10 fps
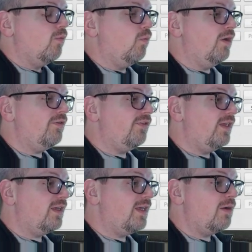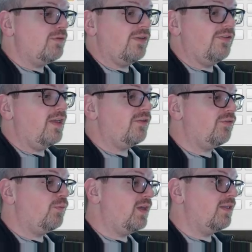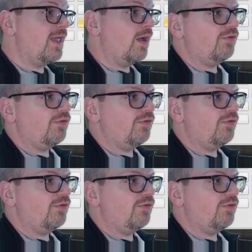Once the account exists, we can now